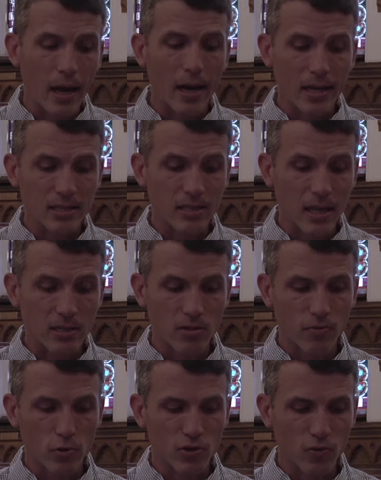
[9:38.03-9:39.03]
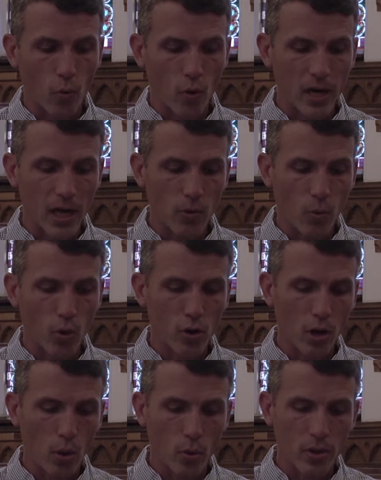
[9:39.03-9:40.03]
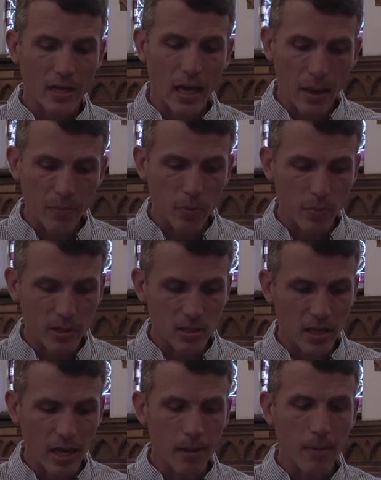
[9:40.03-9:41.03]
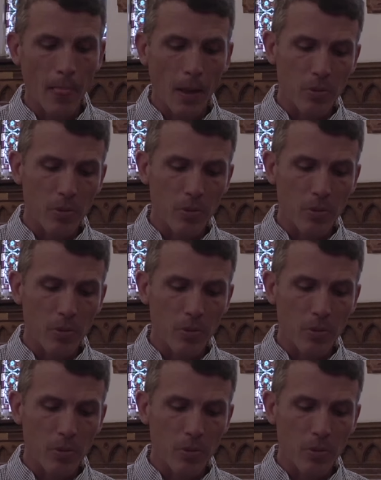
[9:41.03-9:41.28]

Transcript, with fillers: And he says in verse 4 Now the word of the Lord came to me, saying,